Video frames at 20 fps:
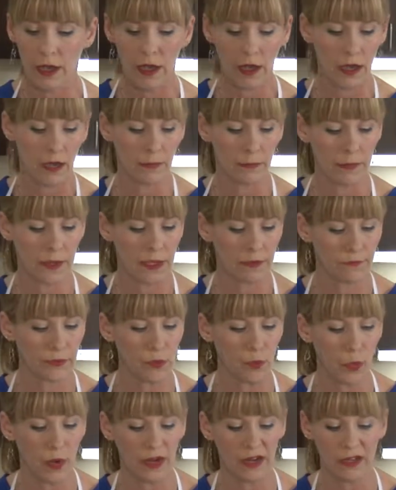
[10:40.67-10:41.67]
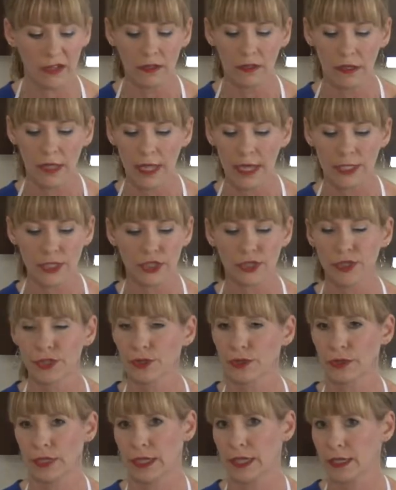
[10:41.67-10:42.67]
If you want a little less, you
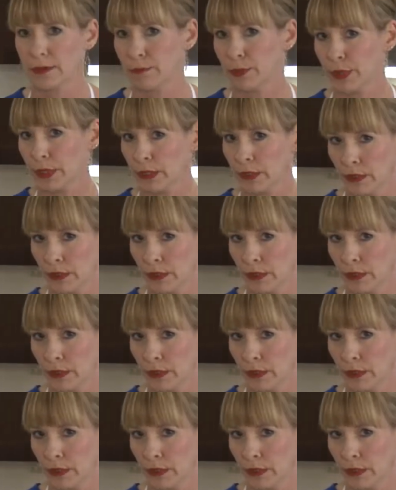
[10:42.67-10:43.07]
certainly can put a